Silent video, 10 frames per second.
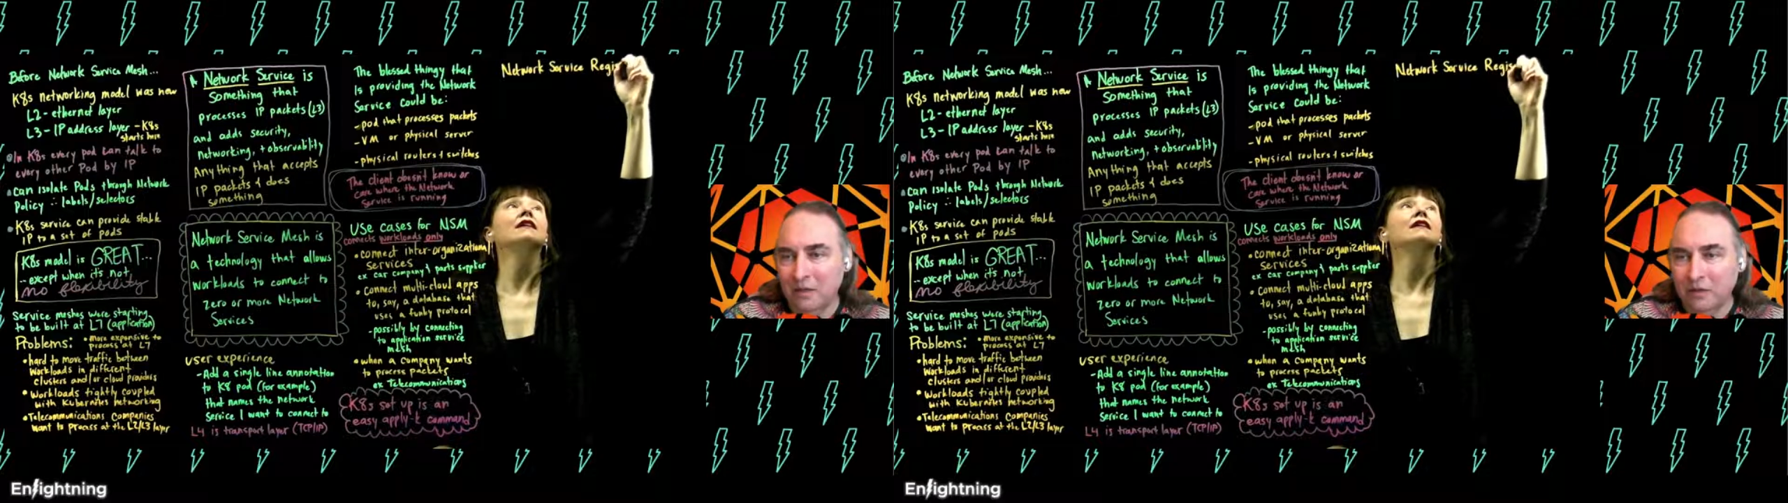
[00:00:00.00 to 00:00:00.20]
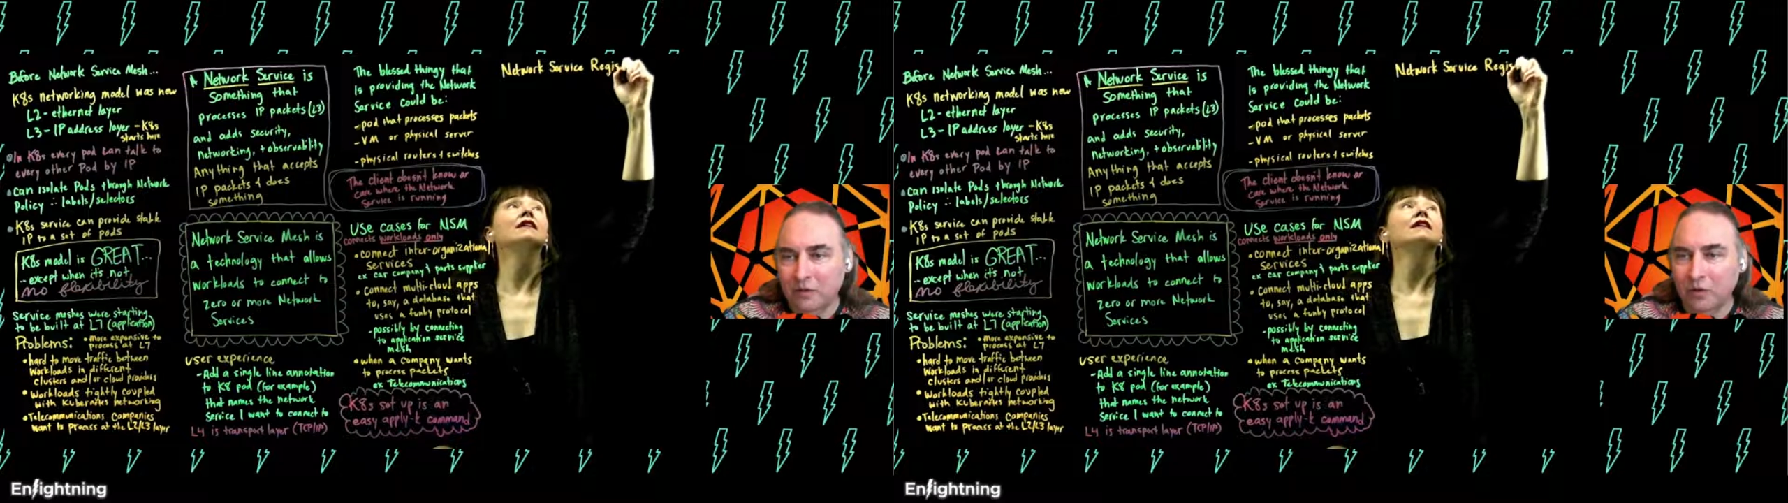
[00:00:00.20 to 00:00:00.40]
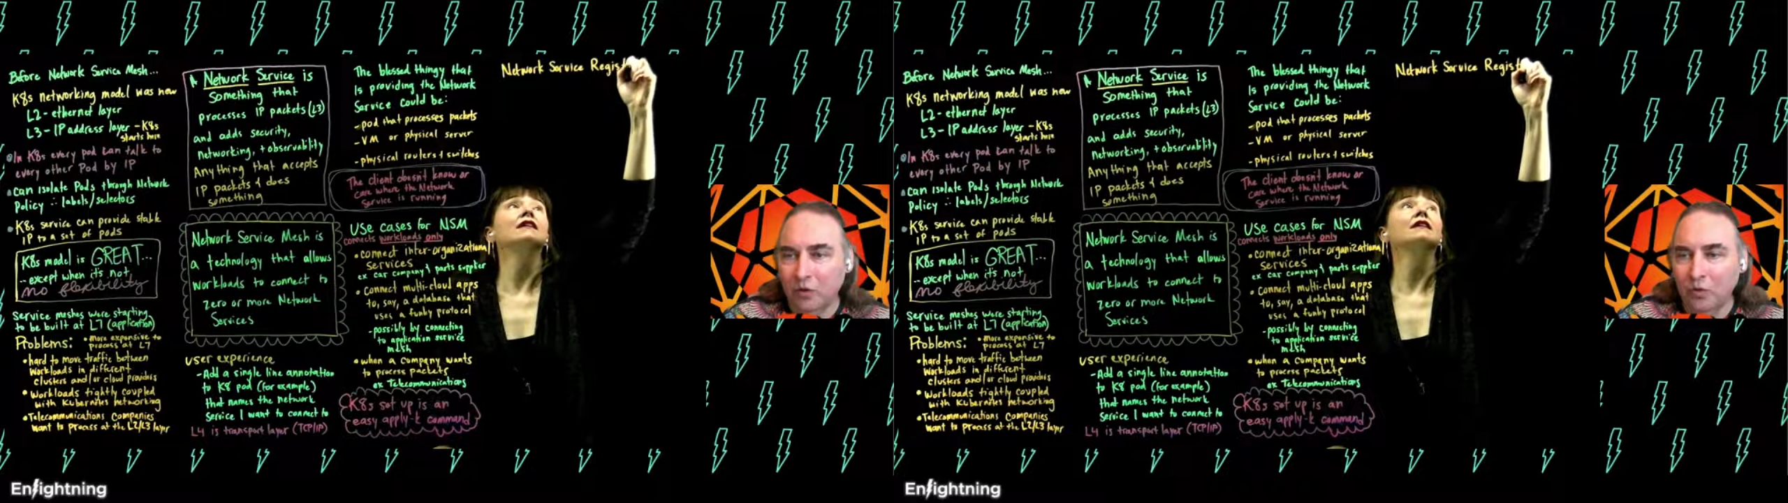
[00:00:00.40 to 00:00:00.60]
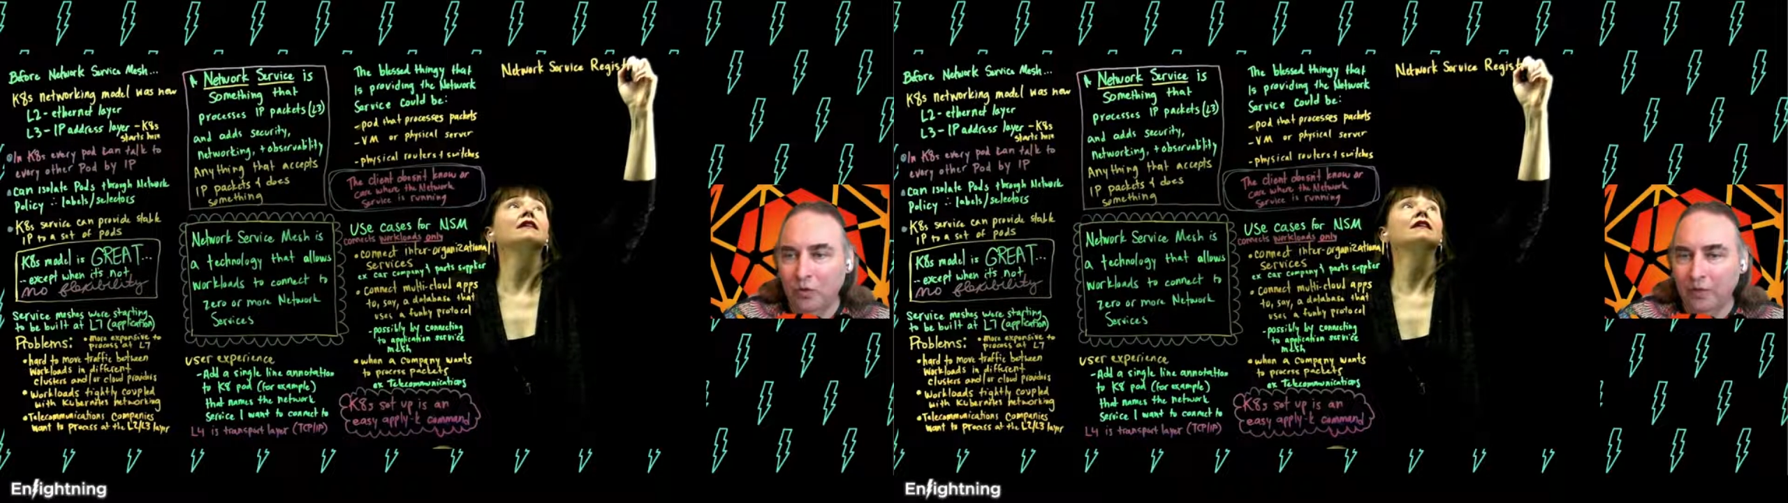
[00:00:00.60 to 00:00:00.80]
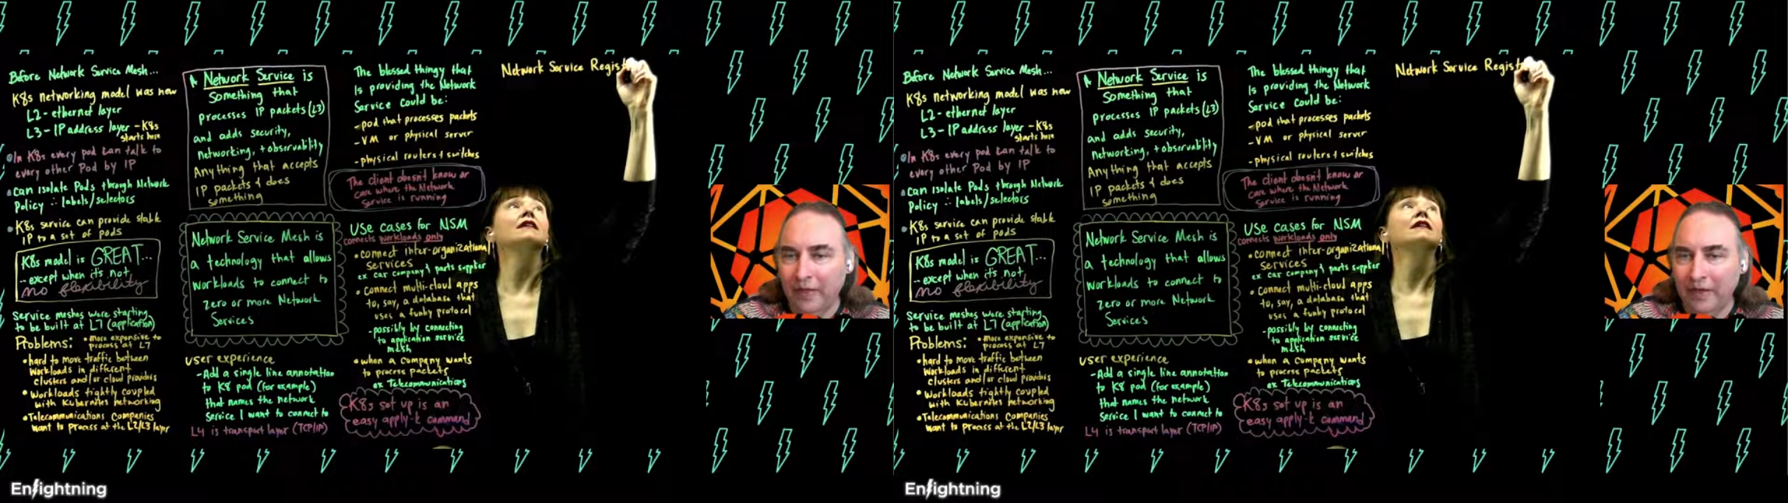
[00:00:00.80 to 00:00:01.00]
So
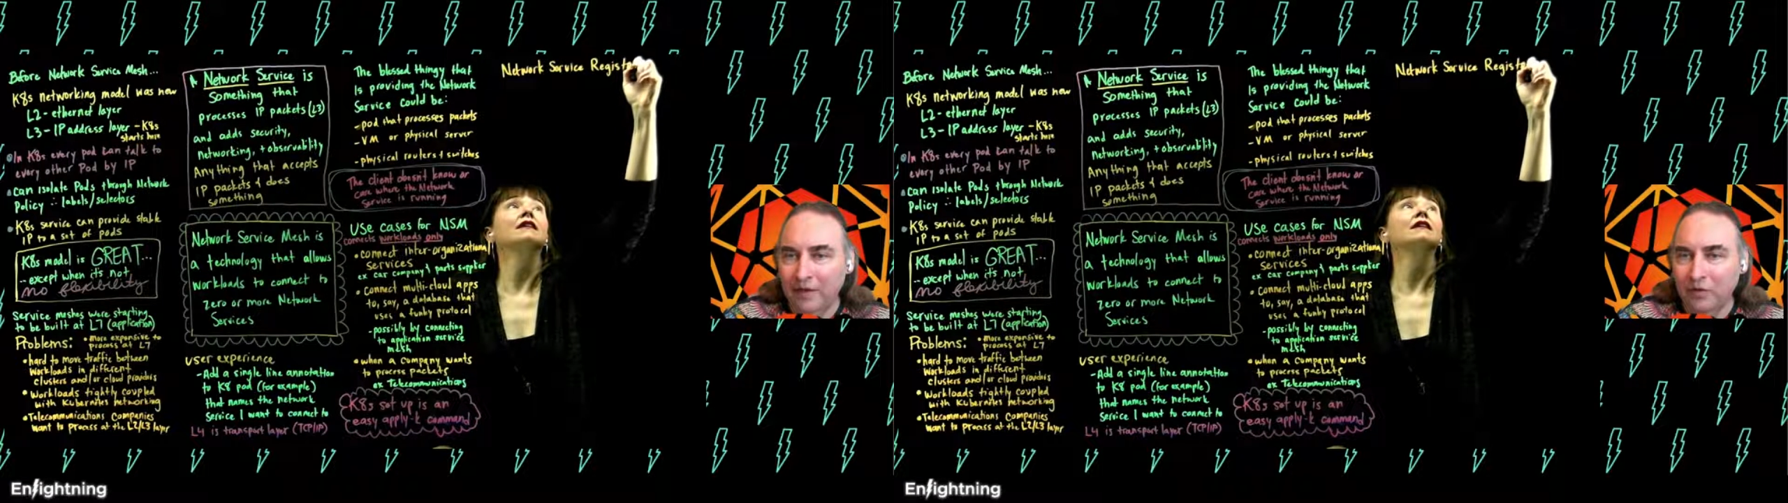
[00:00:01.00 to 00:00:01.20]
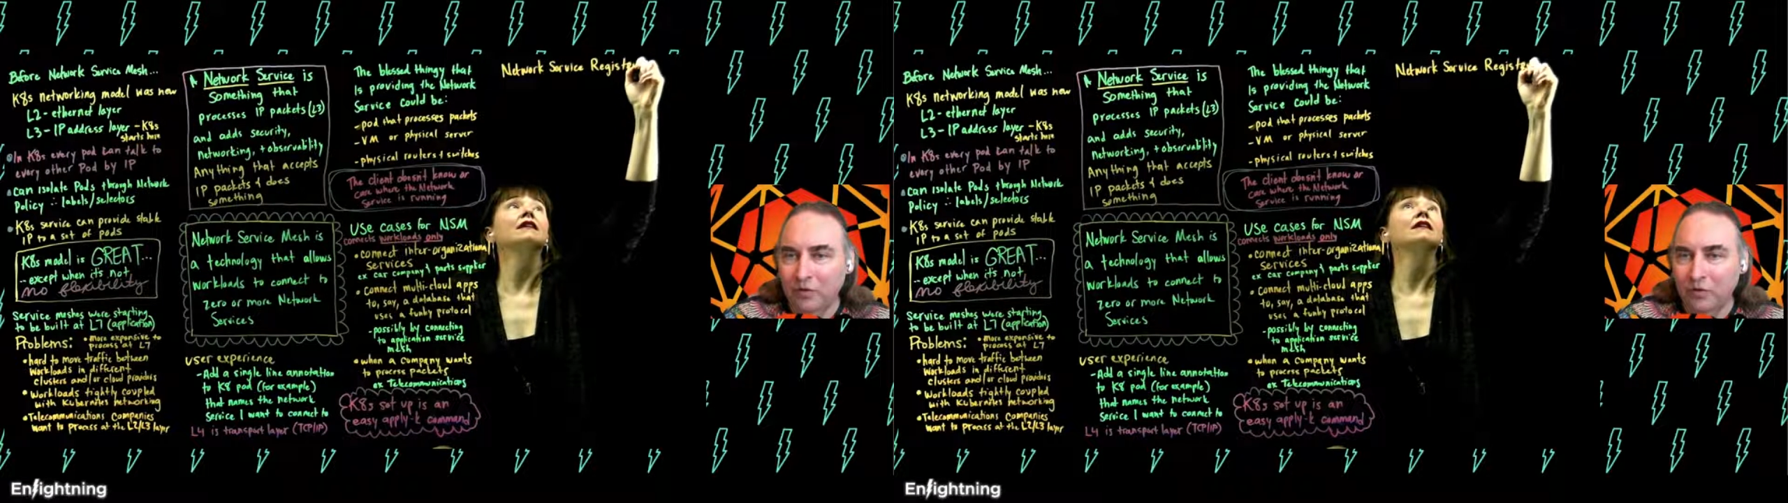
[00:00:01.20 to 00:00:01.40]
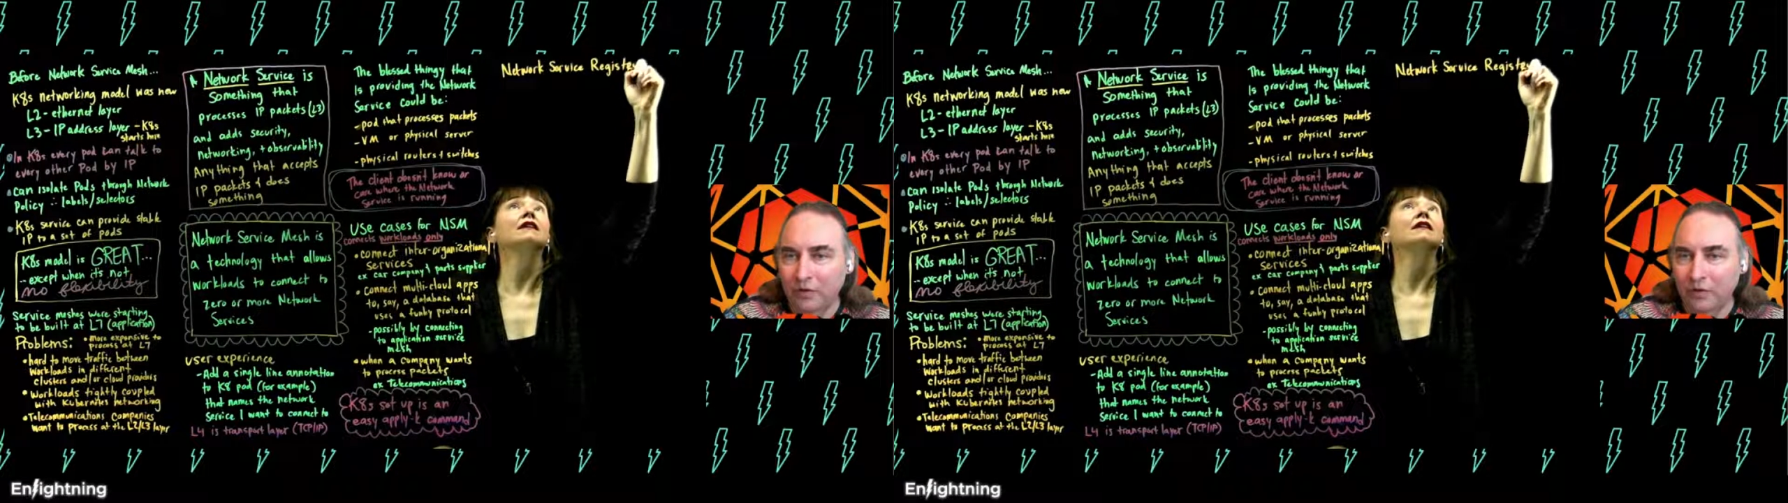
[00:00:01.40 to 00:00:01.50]
they